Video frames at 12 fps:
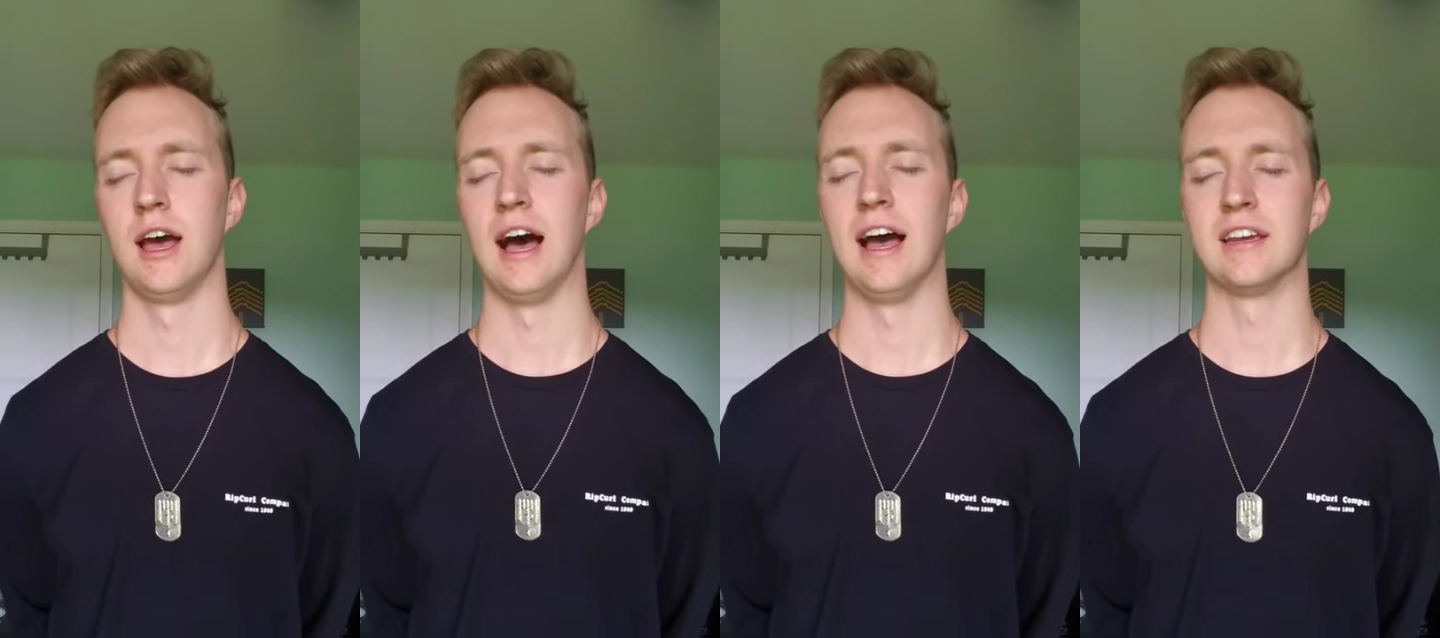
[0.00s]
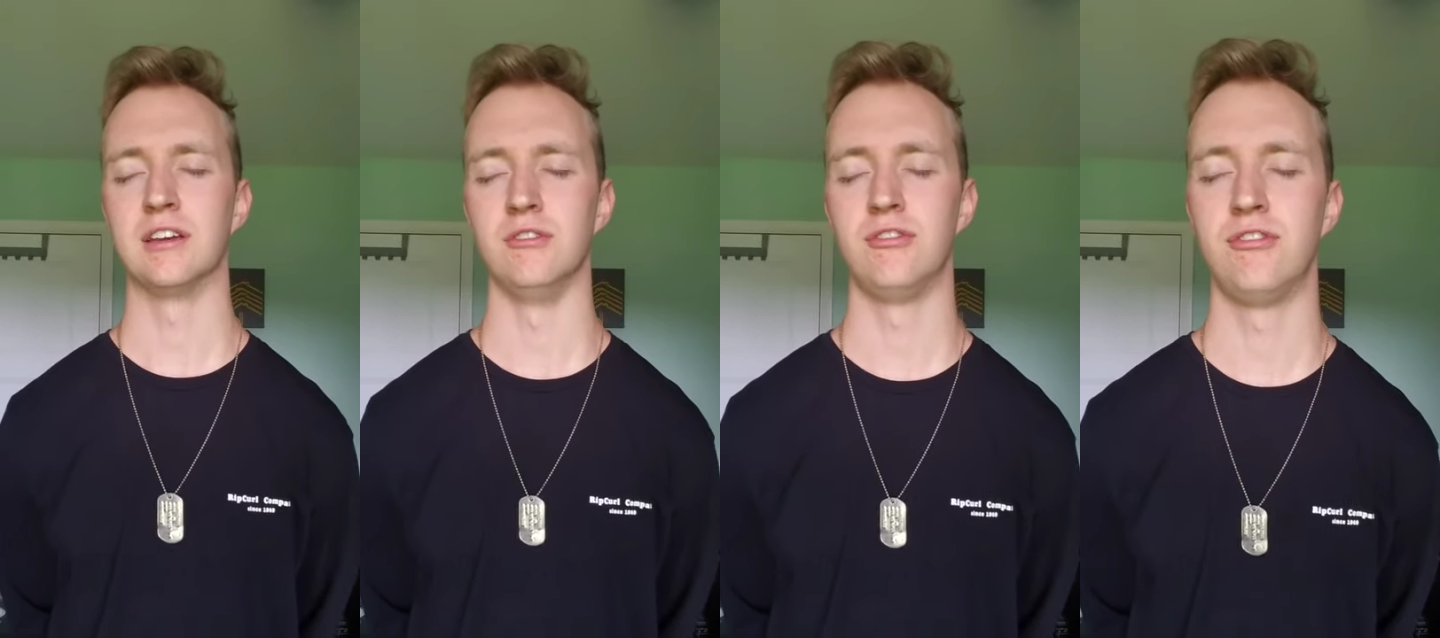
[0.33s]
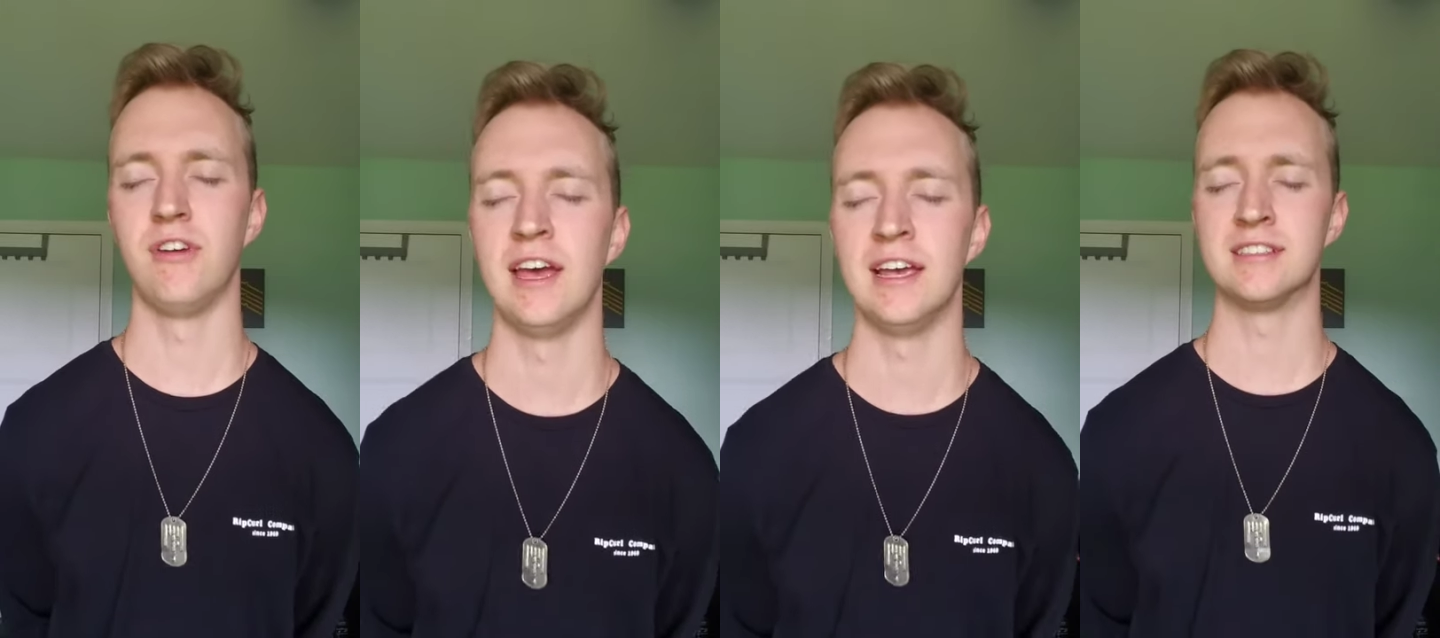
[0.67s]
I
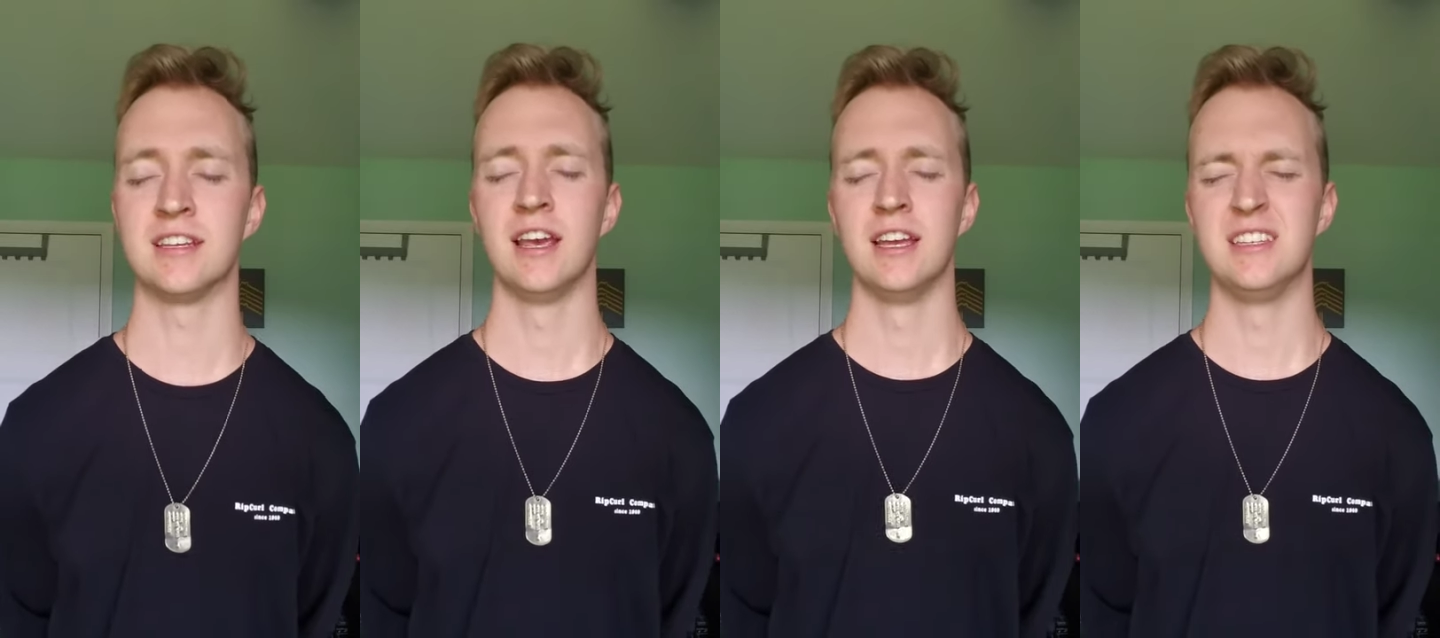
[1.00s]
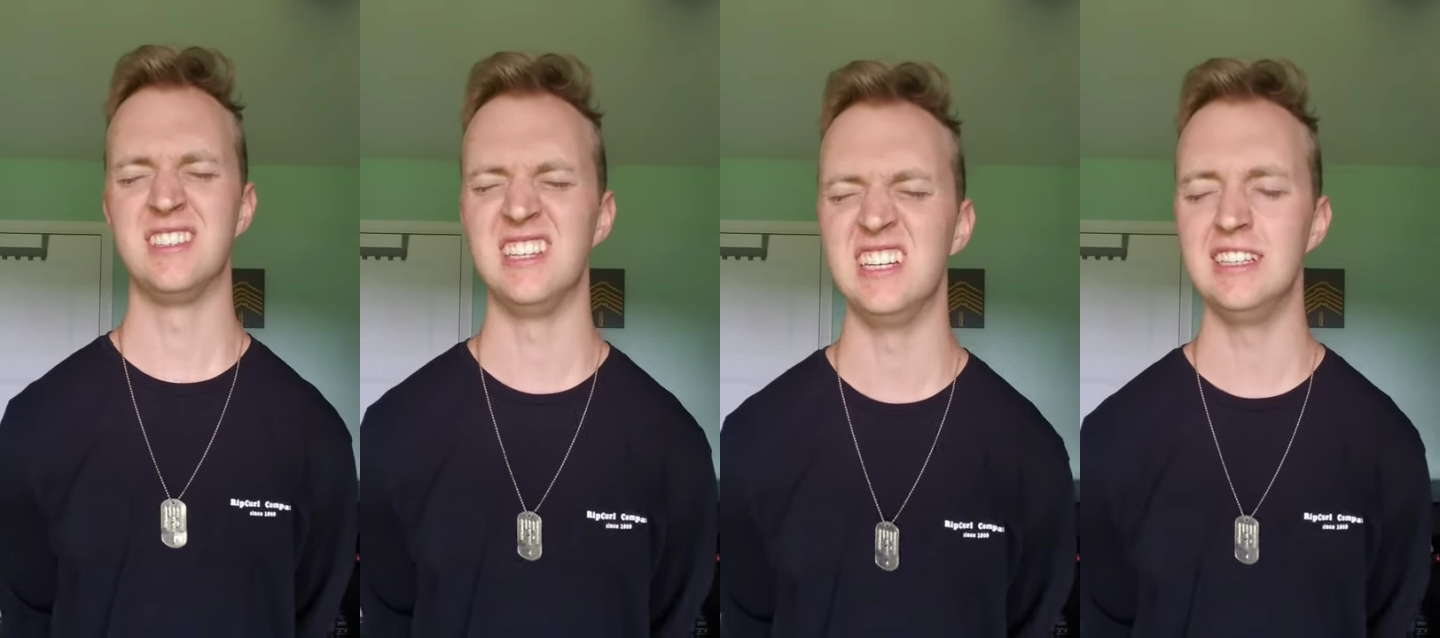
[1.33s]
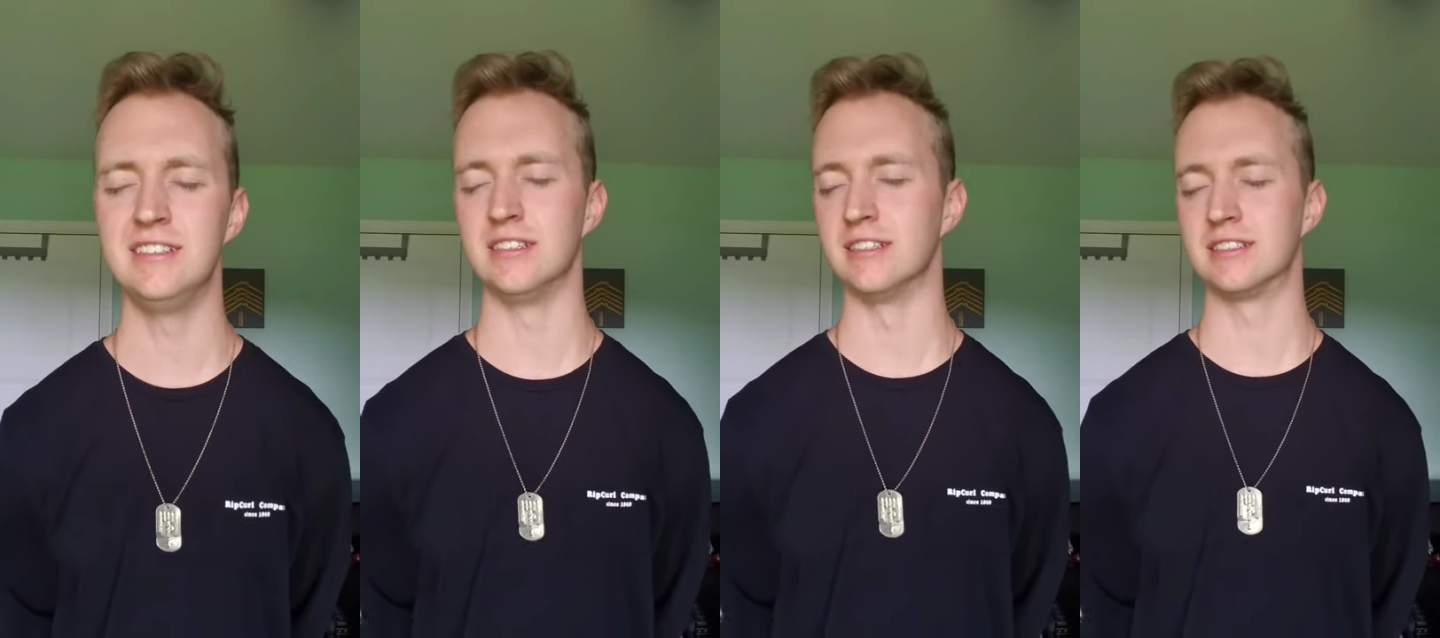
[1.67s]
confess
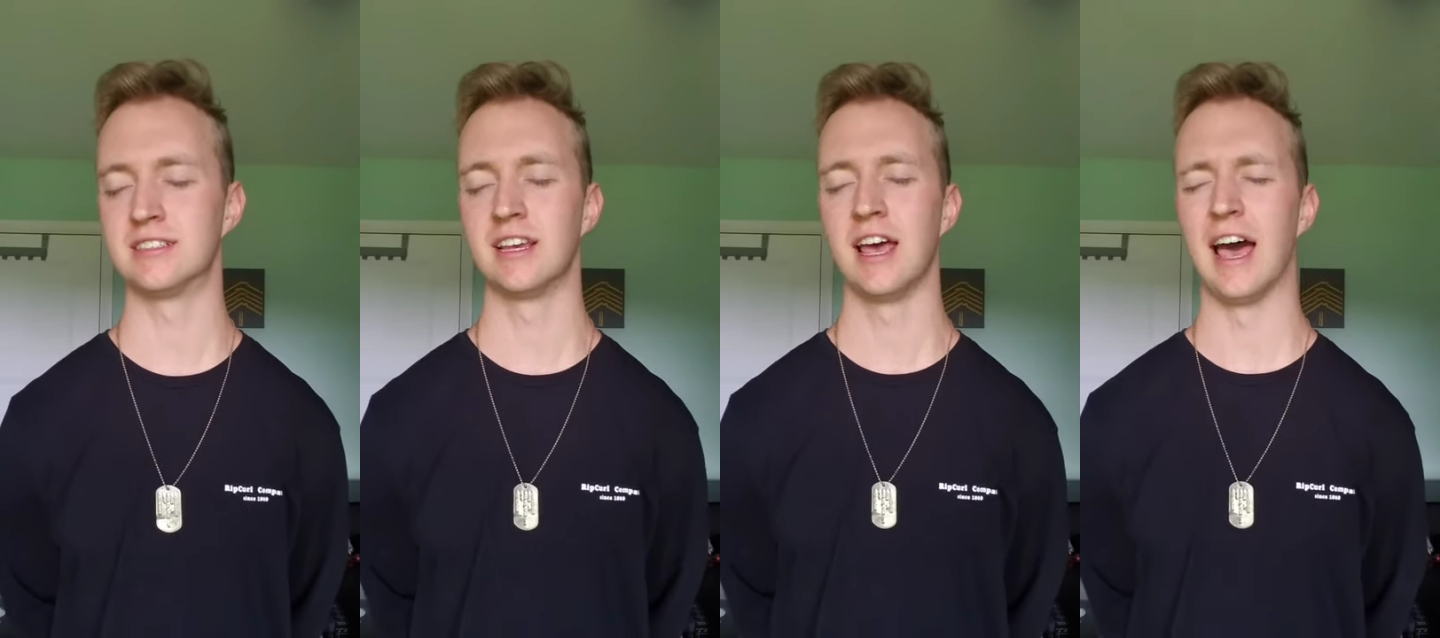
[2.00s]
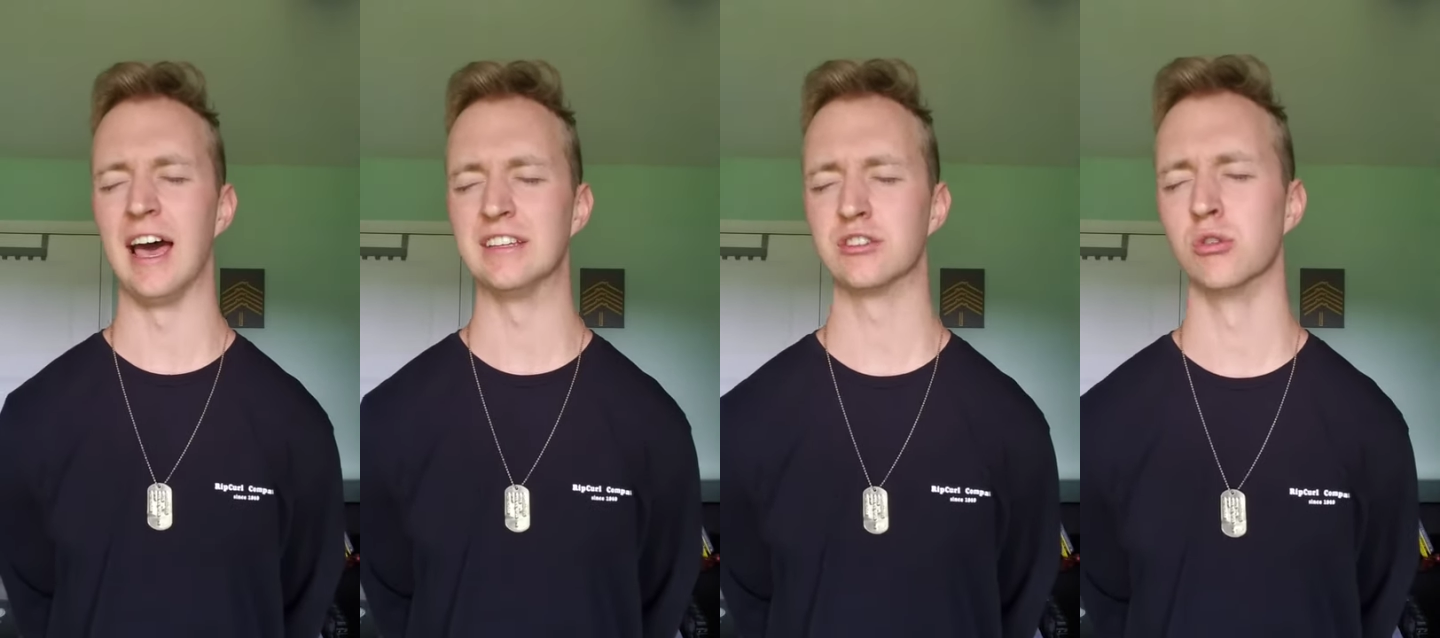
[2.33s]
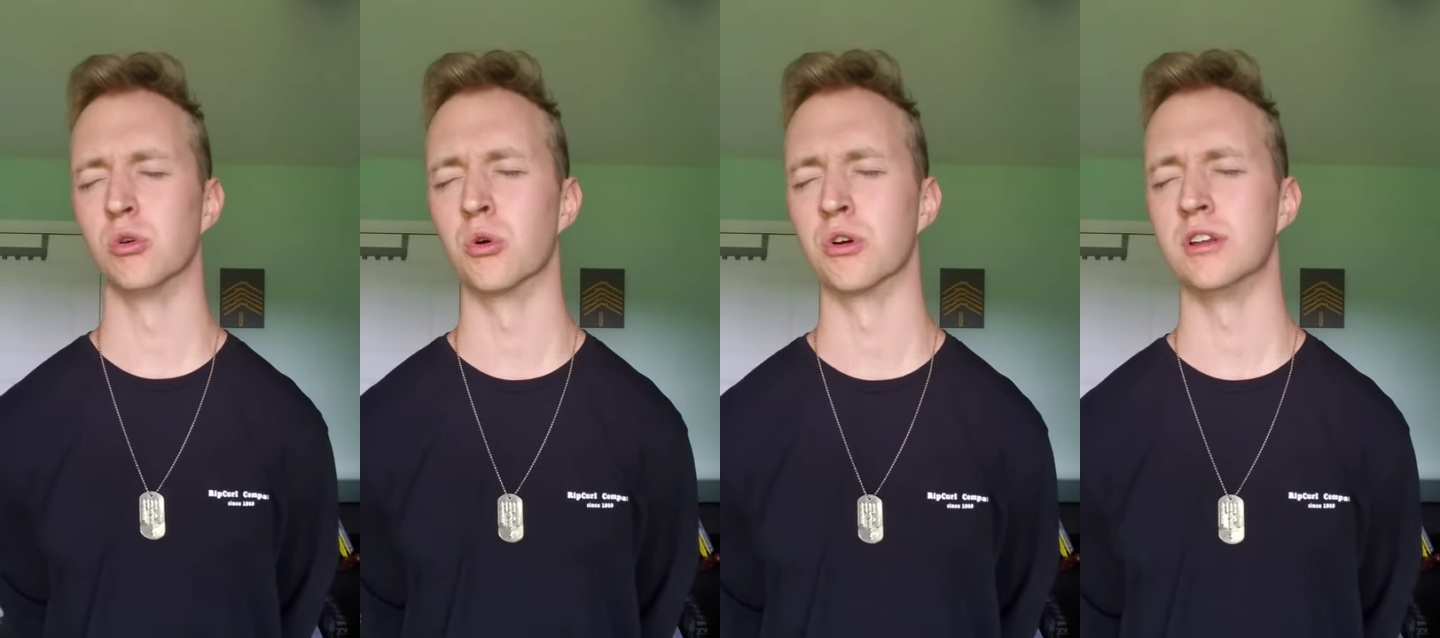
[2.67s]
Jesus as
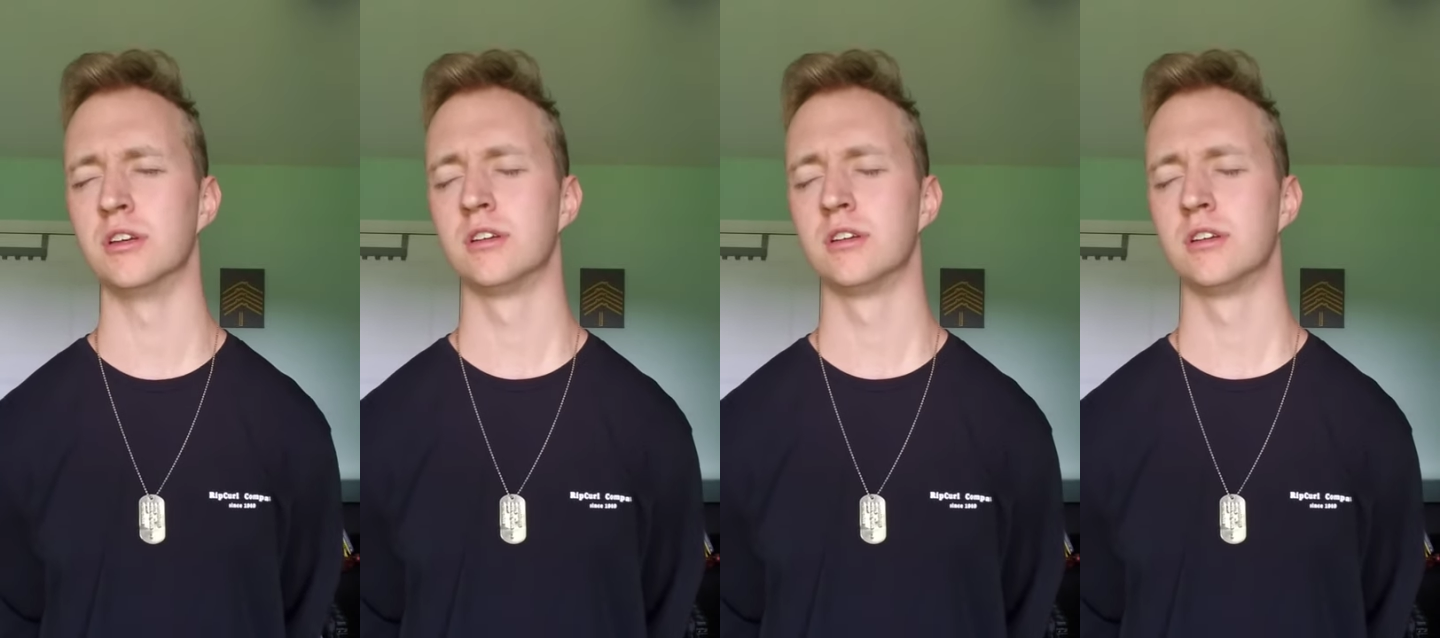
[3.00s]
Lord.